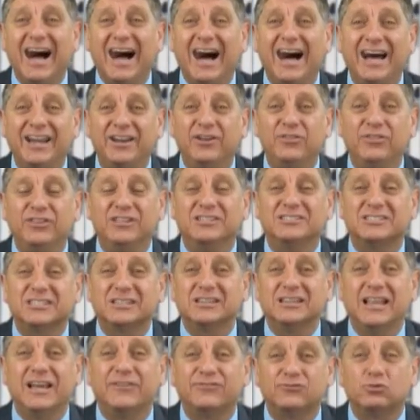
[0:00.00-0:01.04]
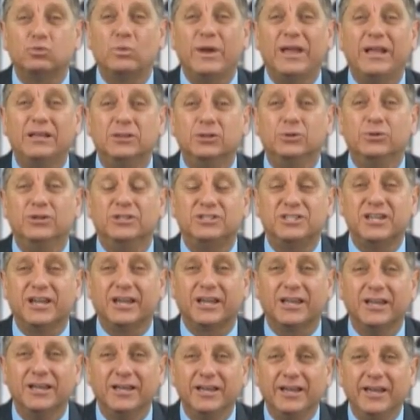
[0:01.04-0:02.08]
on this left-wing
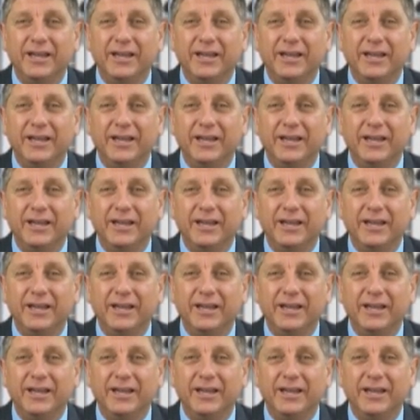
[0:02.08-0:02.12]
lunatic.